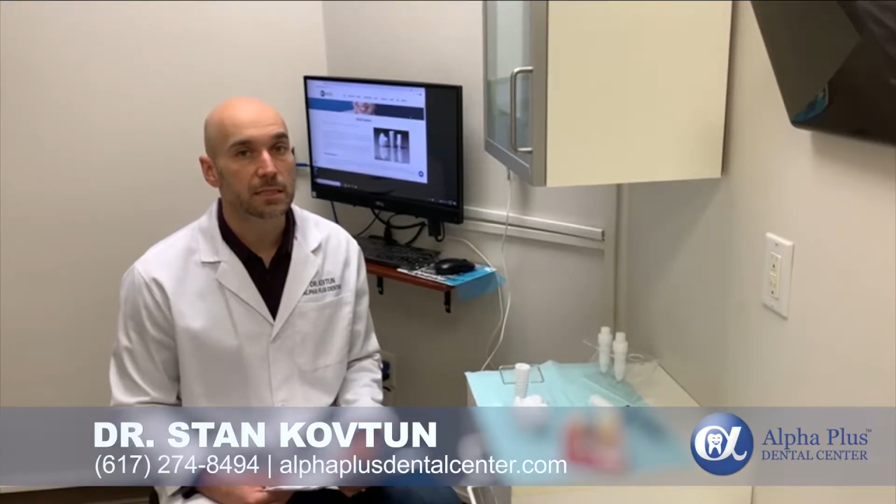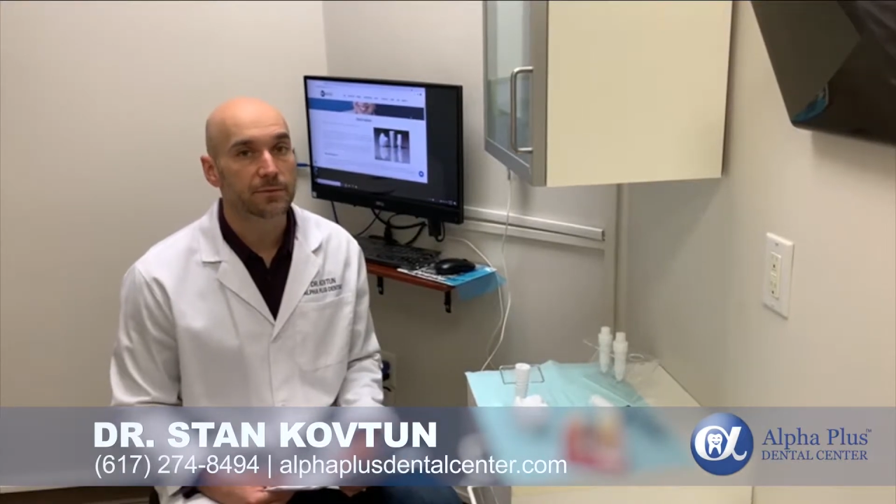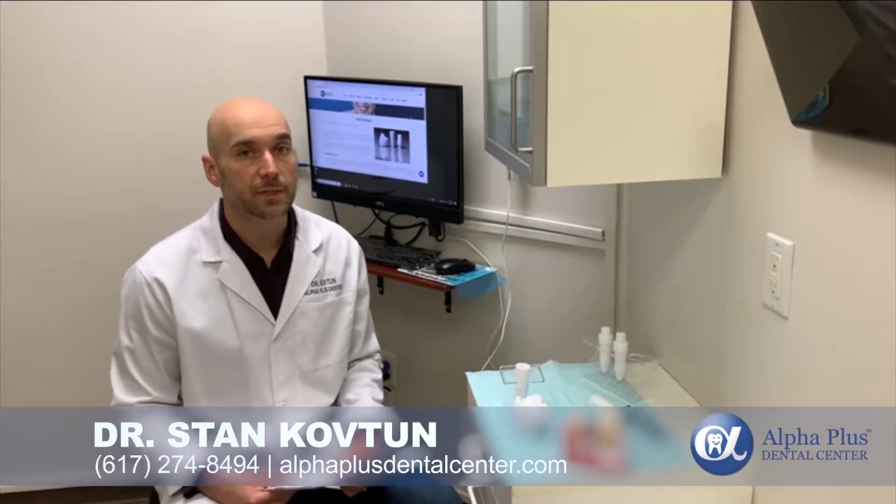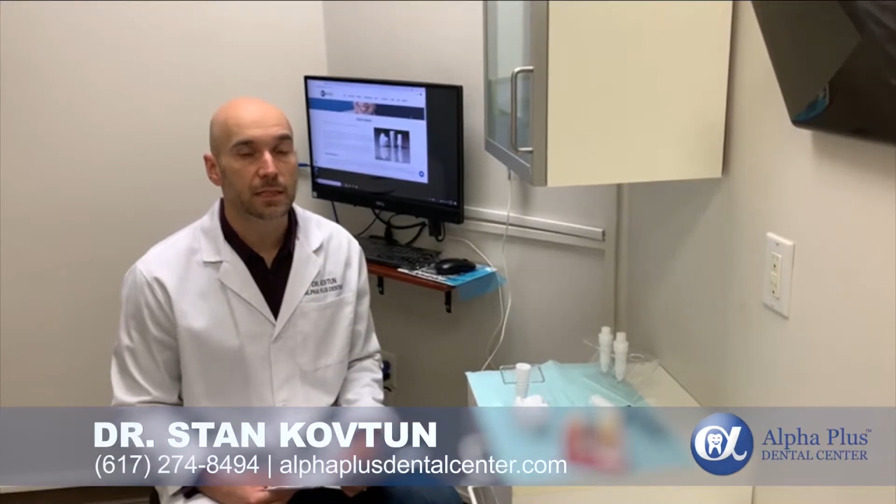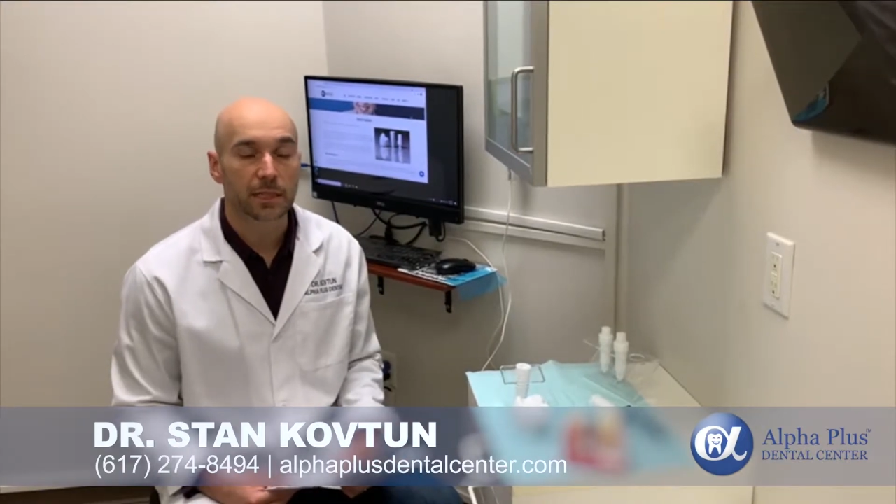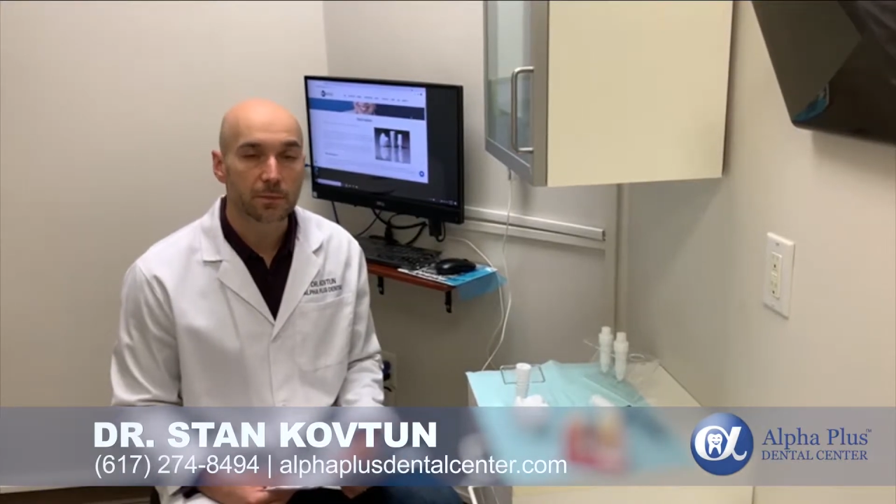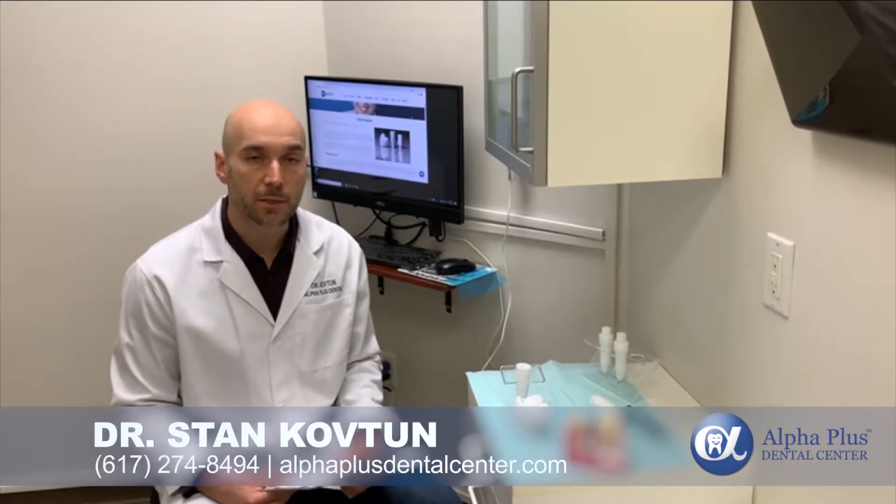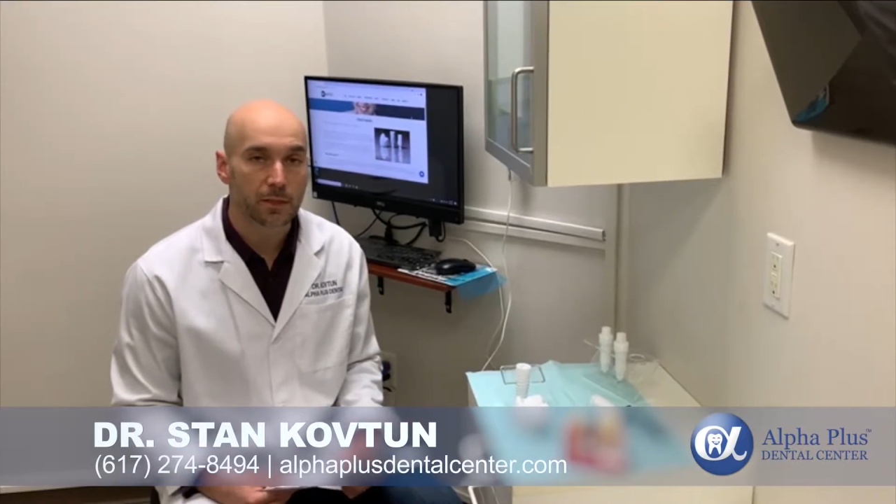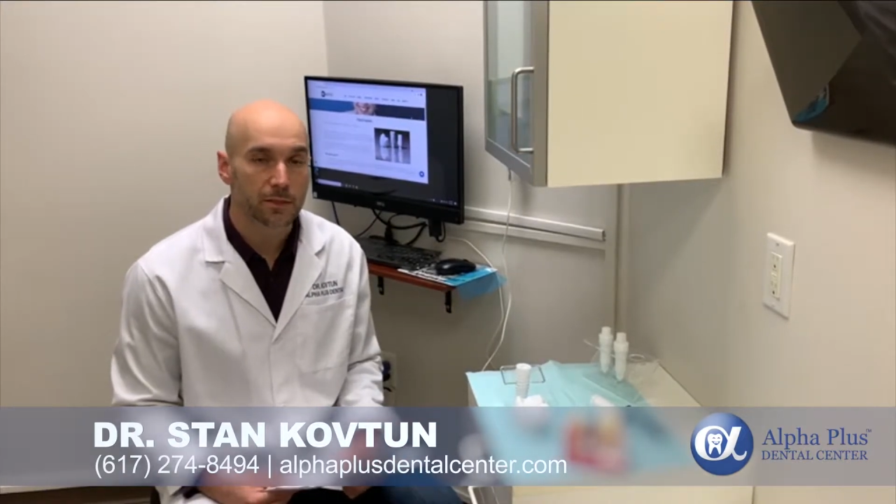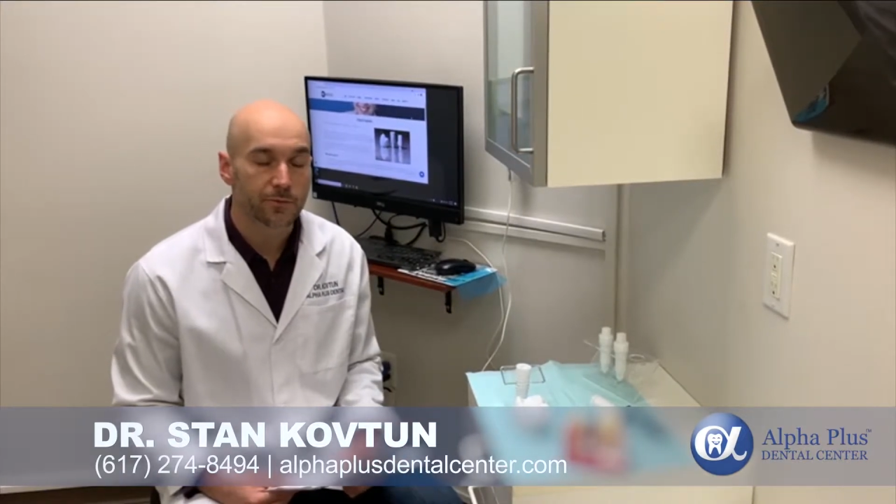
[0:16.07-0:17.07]
of
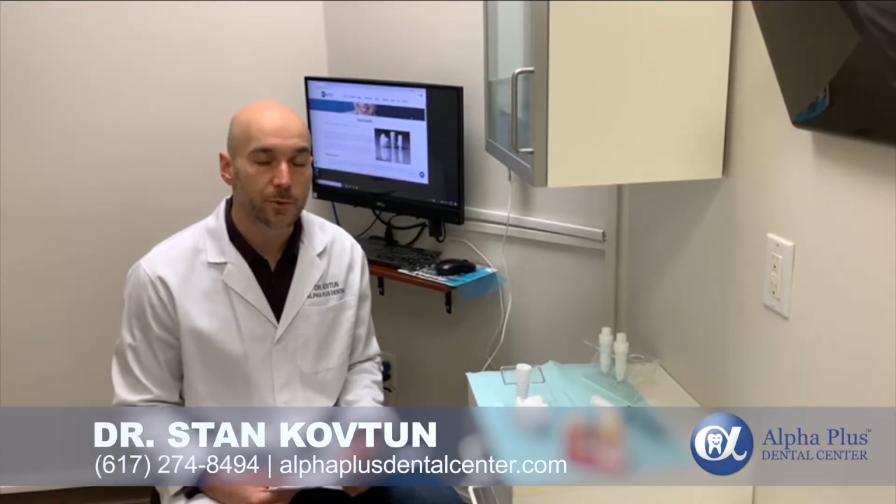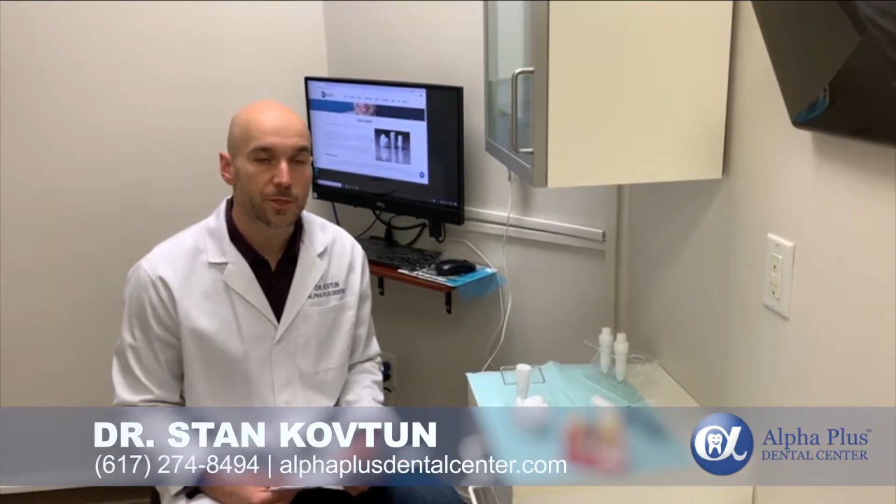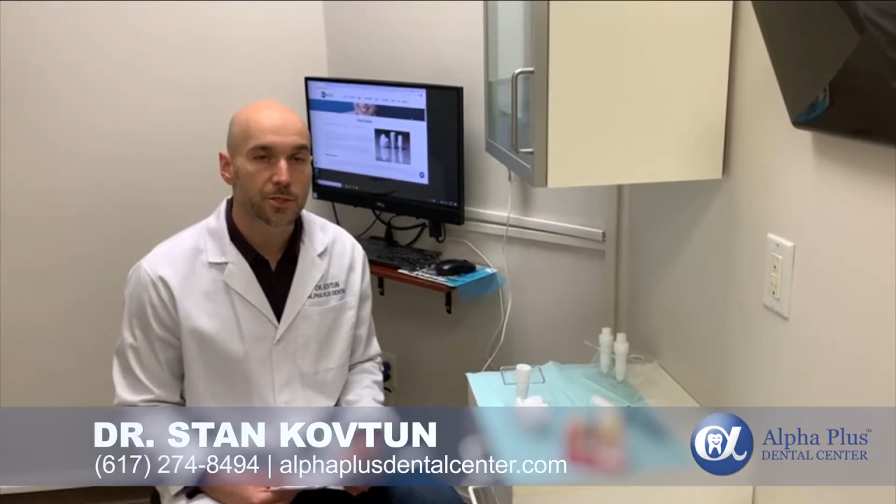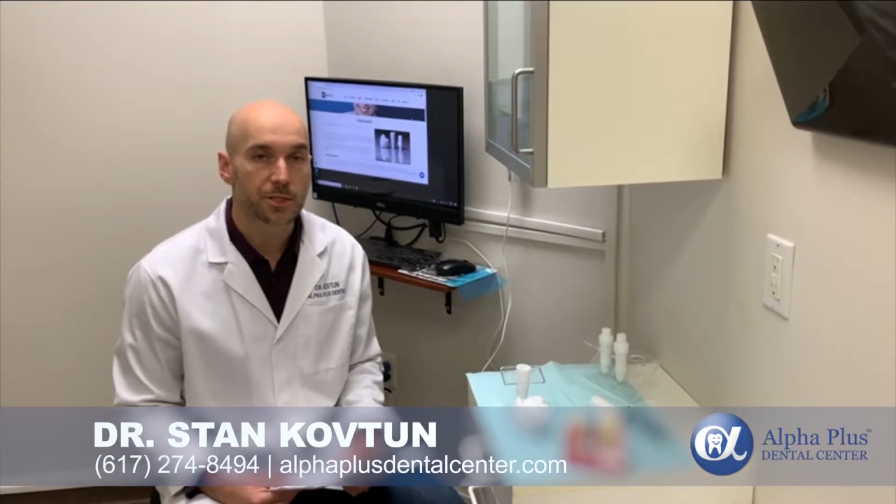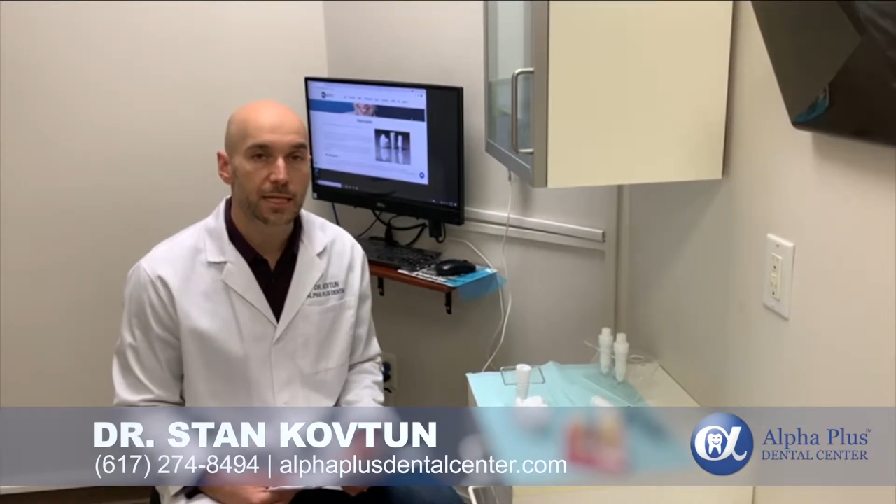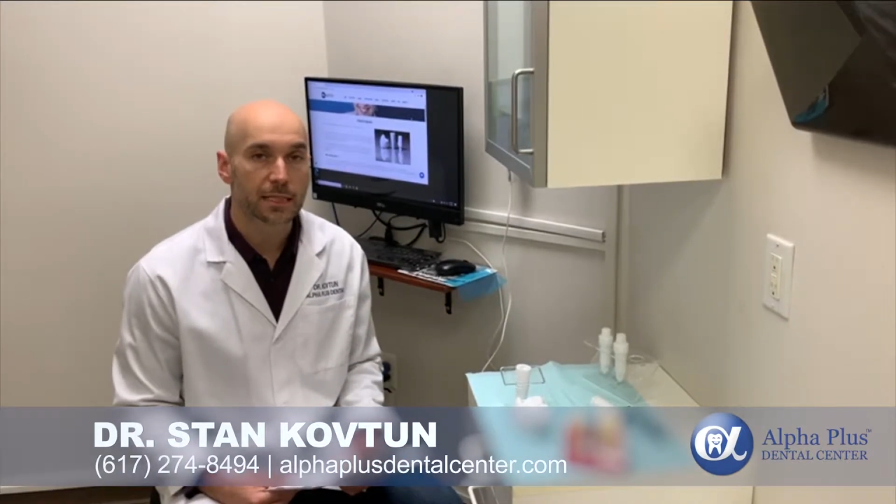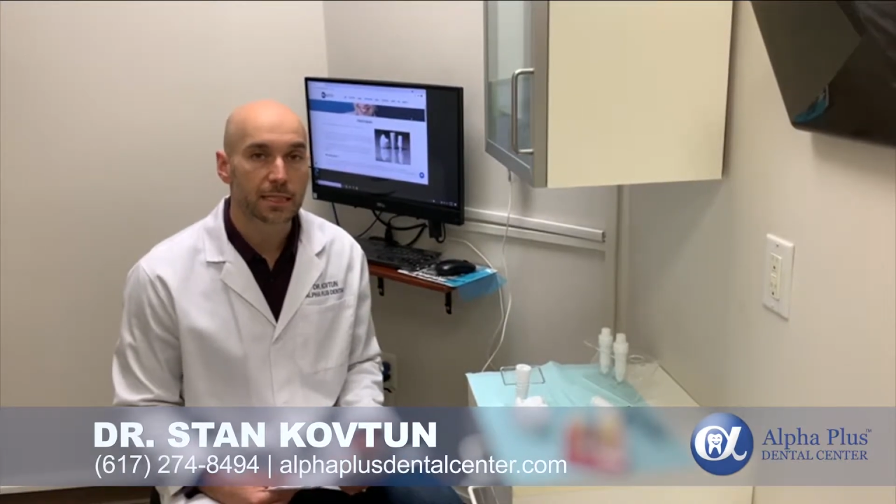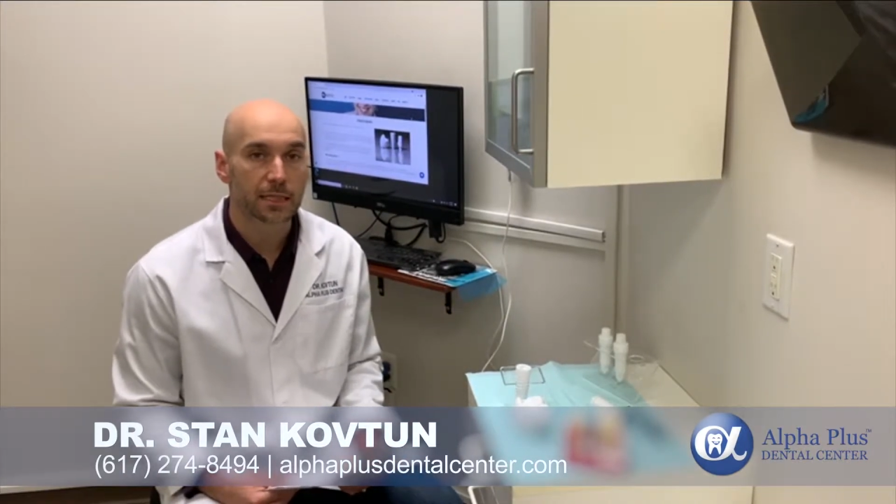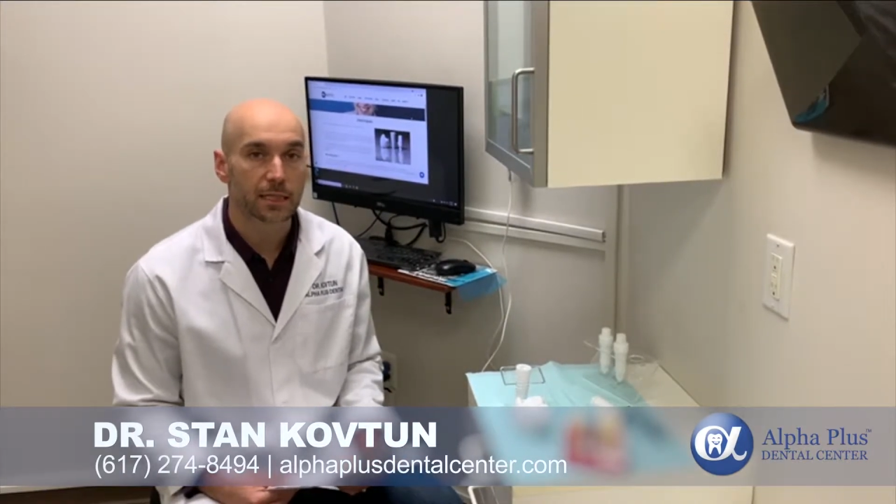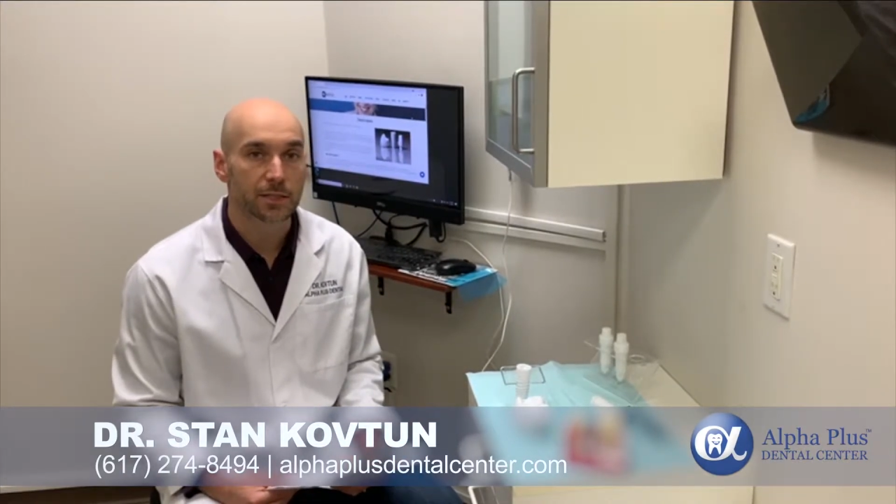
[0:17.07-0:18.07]
emails of questions
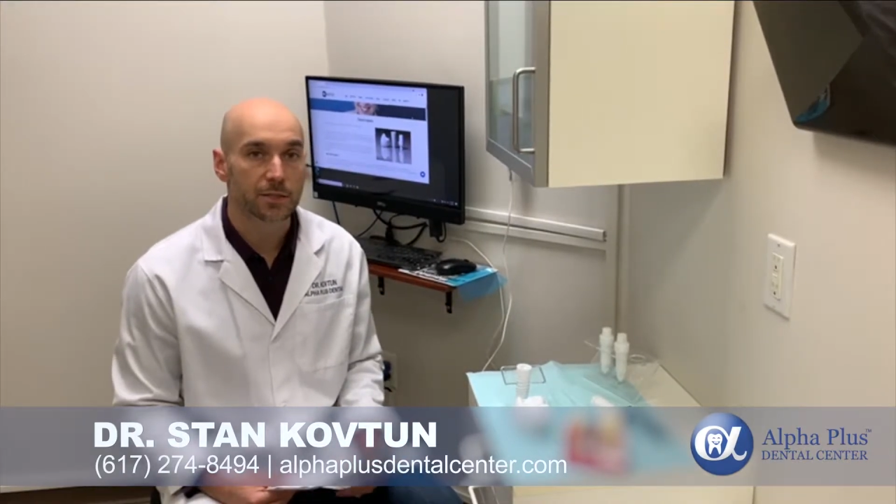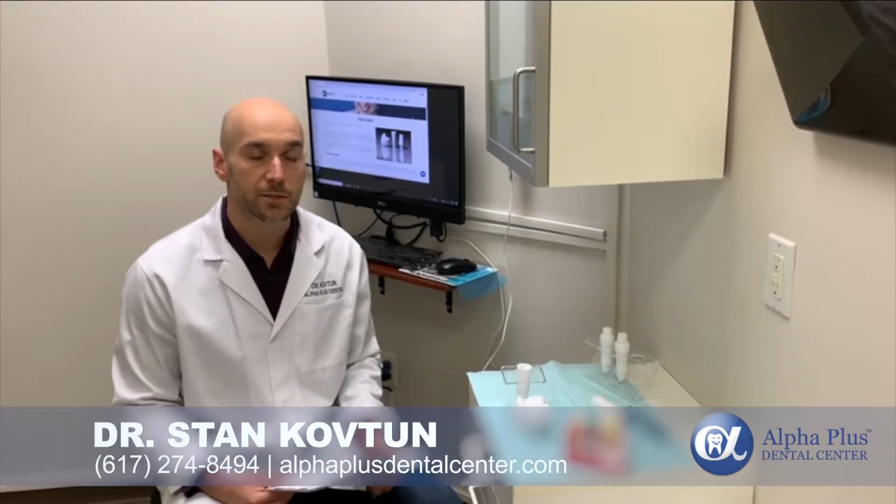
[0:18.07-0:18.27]
asking us,